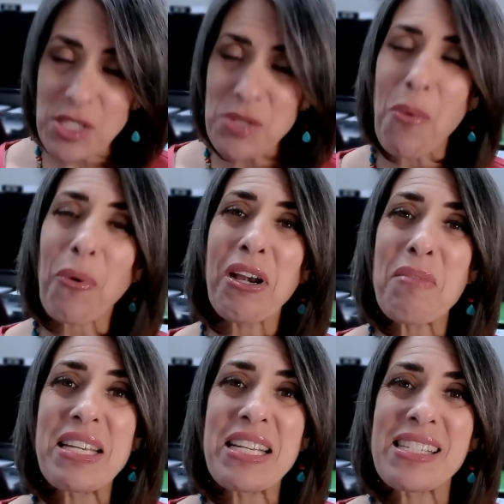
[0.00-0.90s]
That's what
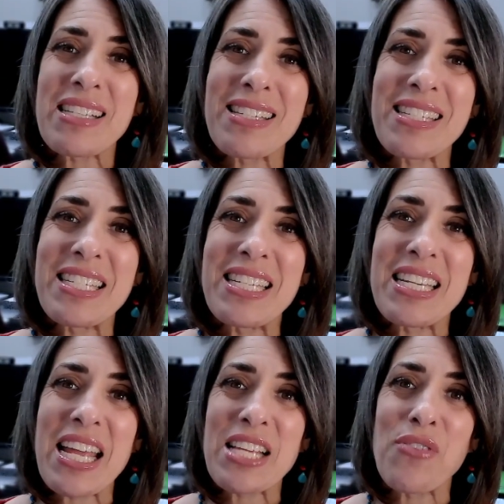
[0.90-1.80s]
we're going to be discussing
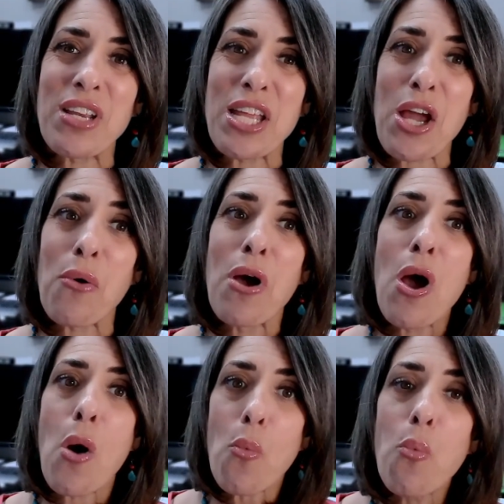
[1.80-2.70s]
in today's video,